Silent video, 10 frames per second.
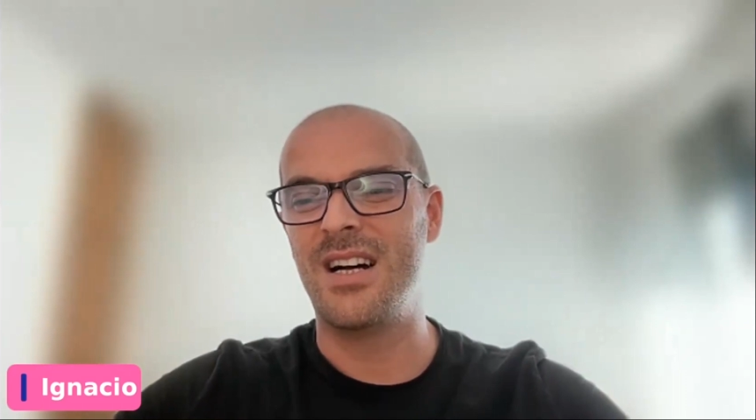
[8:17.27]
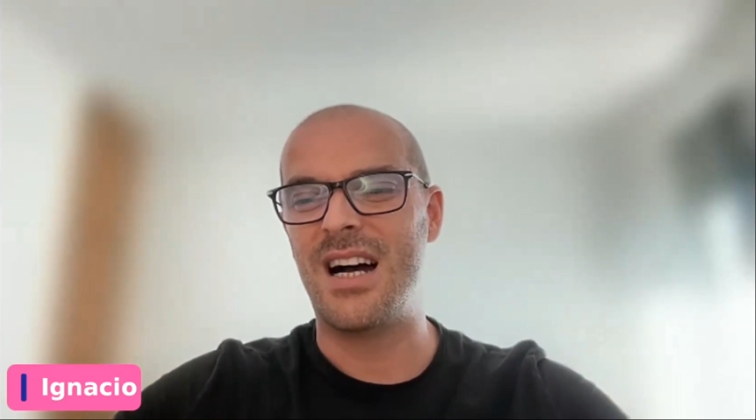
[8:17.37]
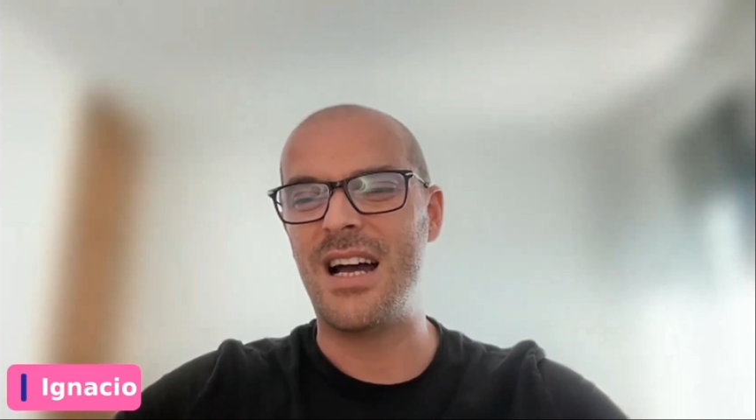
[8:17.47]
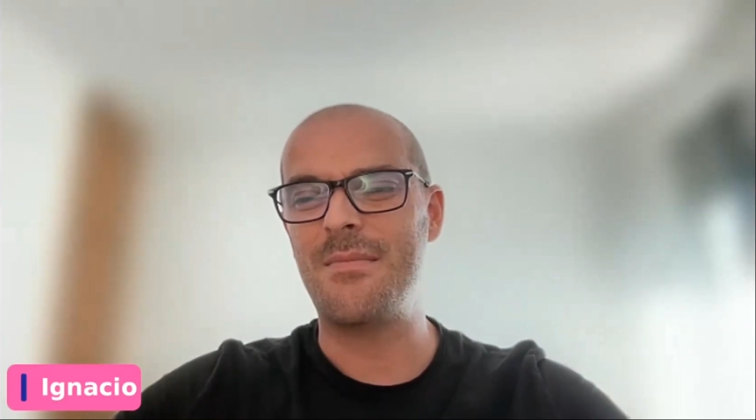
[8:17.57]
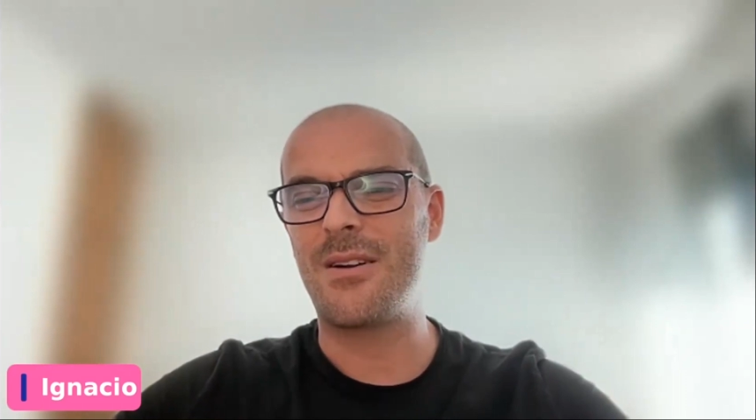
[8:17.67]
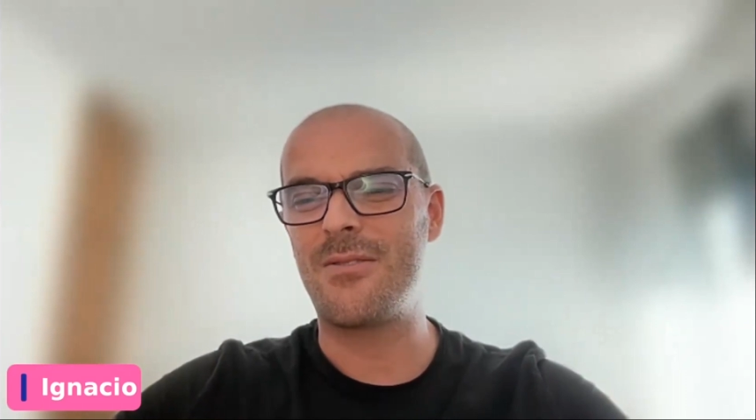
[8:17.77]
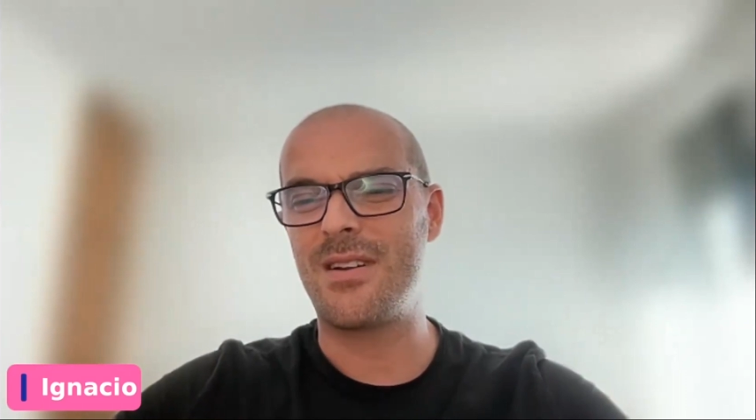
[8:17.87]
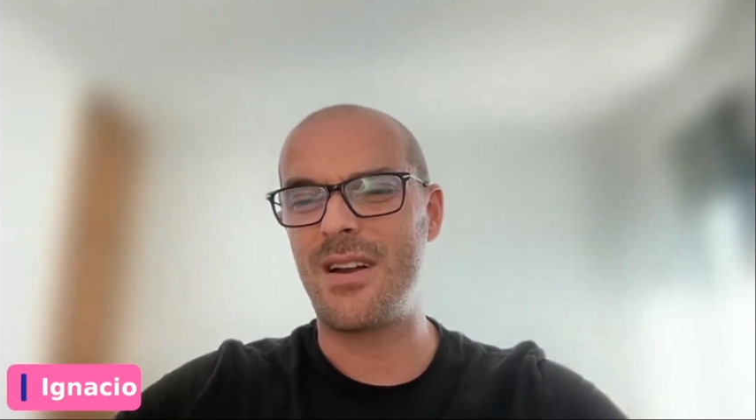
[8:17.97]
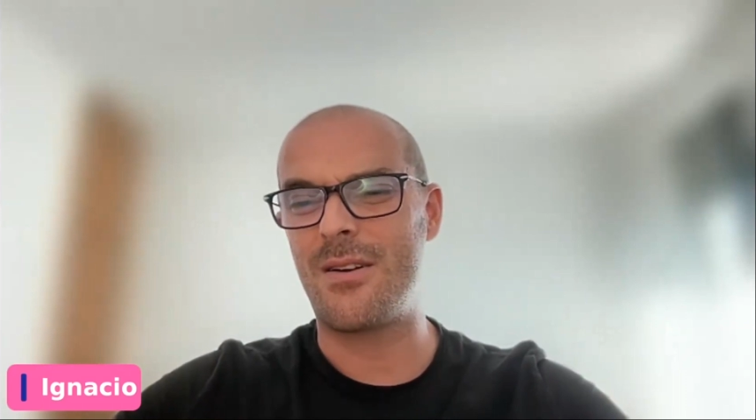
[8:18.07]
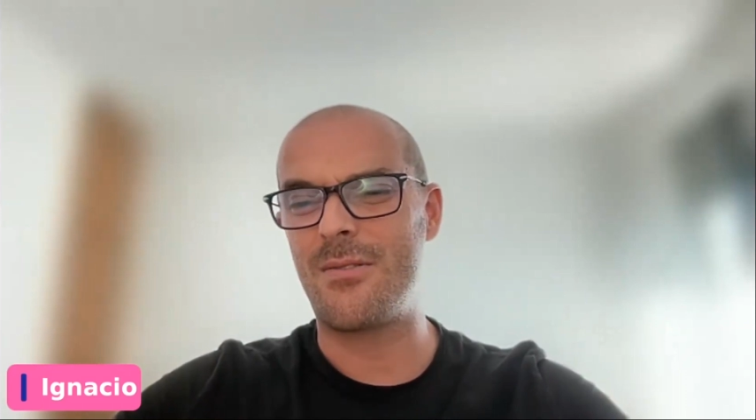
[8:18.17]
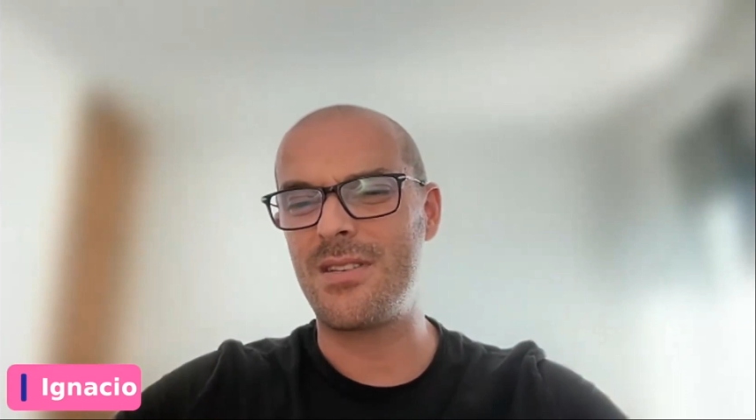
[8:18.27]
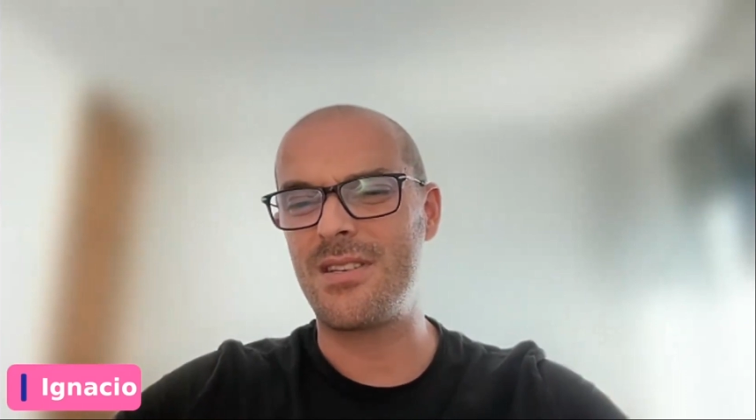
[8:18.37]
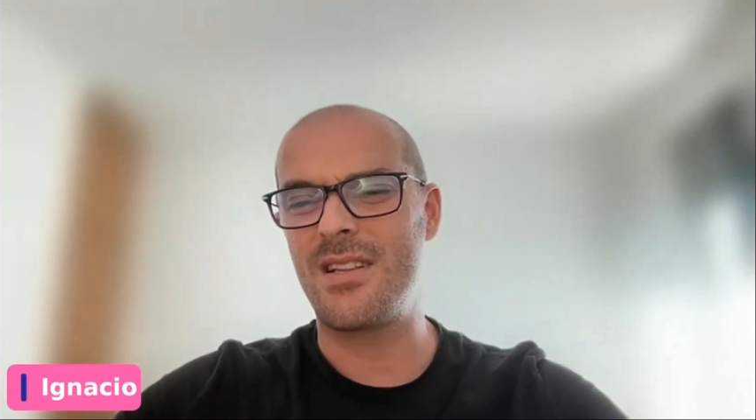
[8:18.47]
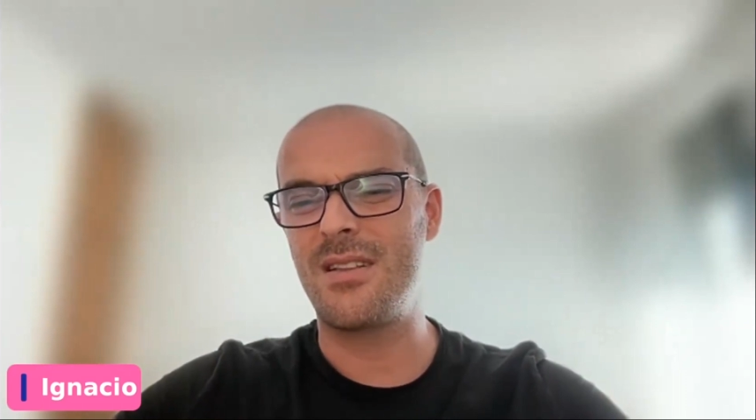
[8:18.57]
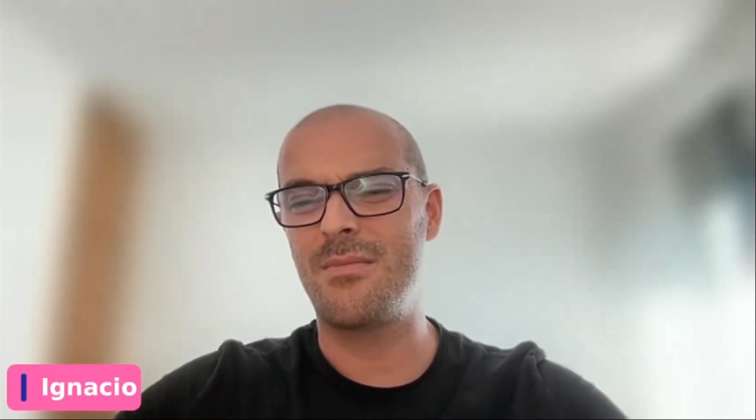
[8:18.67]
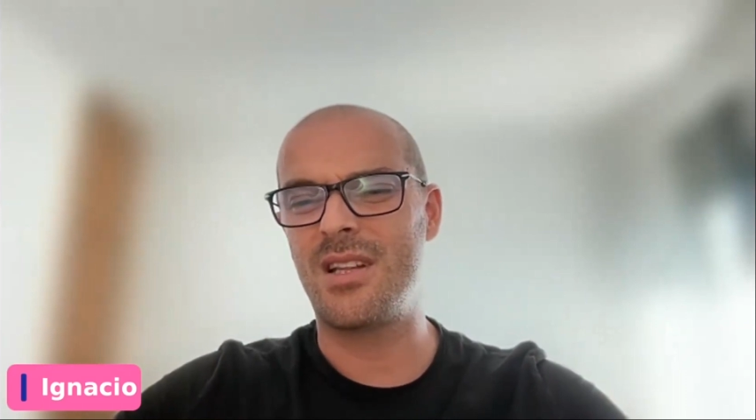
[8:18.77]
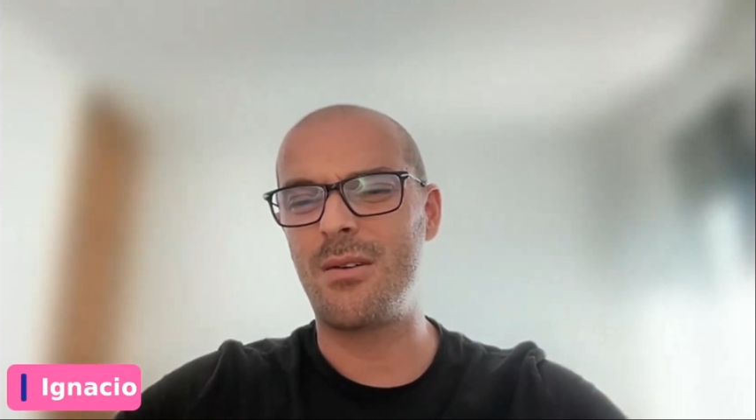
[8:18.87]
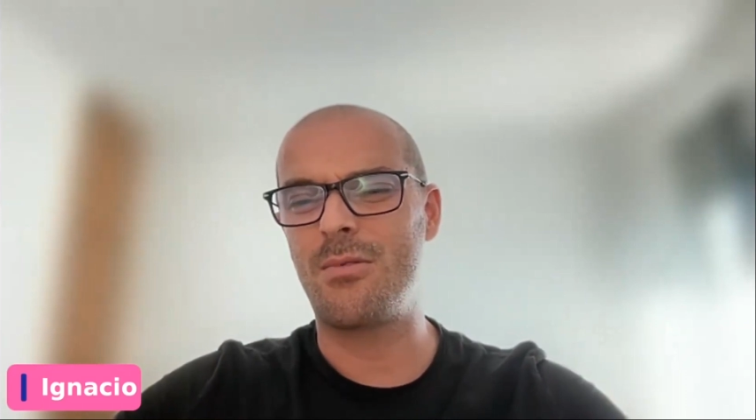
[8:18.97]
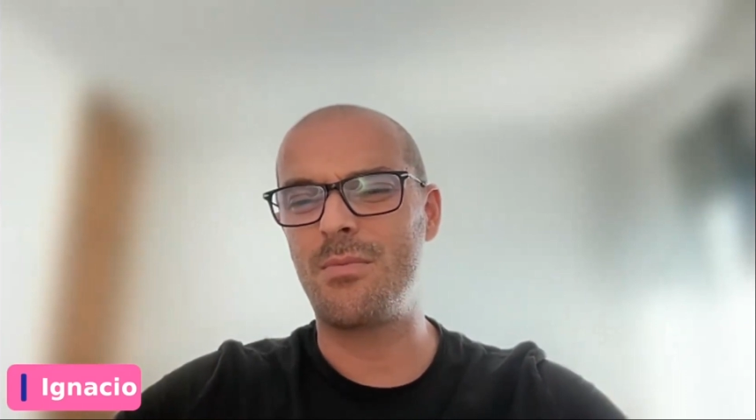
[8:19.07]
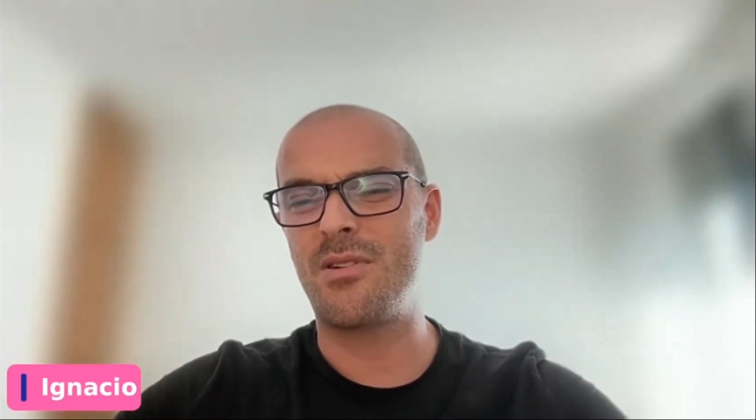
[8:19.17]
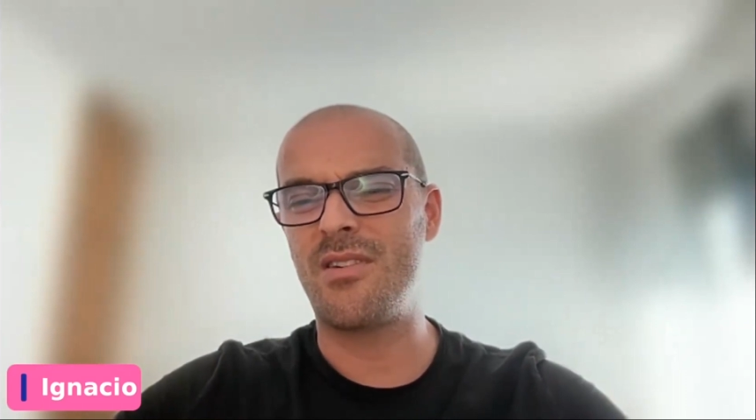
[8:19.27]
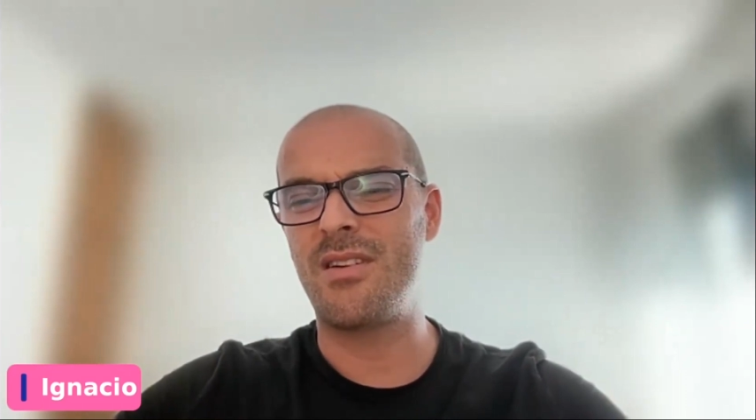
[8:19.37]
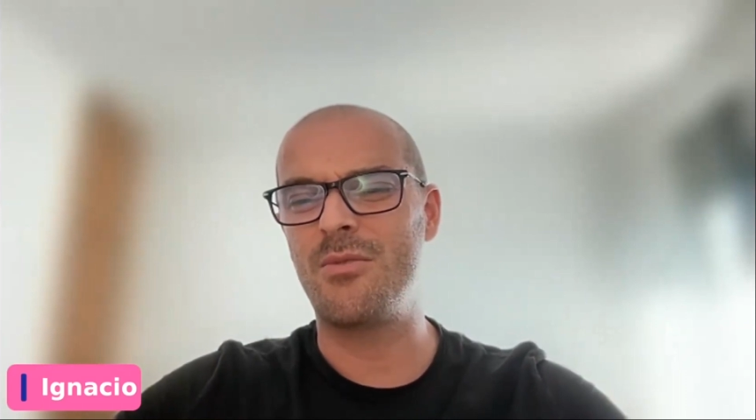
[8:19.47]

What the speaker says: I'm a resident, but I will probably